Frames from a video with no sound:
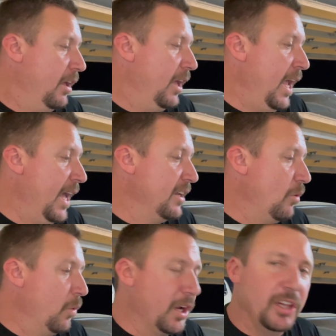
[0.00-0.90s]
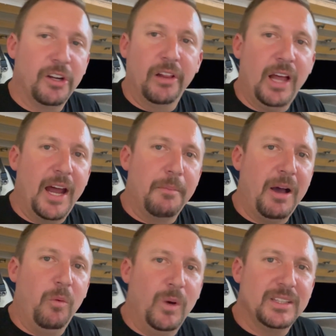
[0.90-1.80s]
And we're going to learn a lot
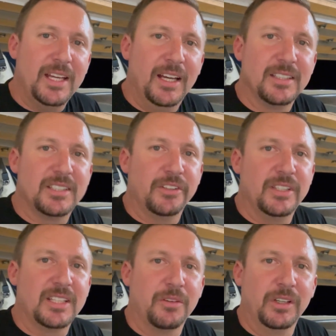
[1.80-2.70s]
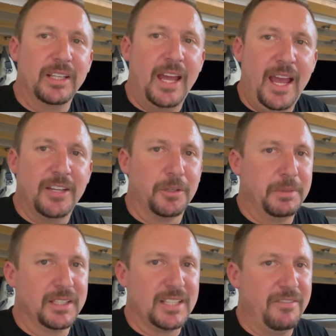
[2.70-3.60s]
about what the L series can really handle,
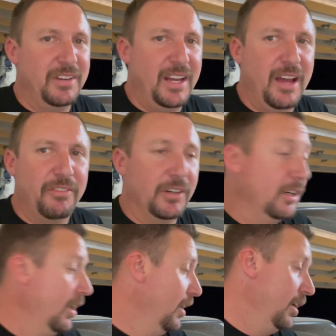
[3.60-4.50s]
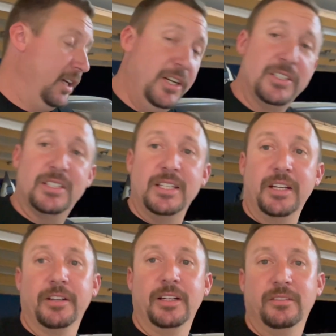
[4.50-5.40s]
because here's a
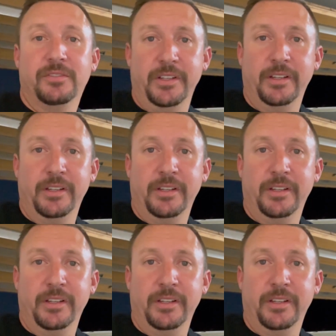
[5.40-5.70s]
secret for you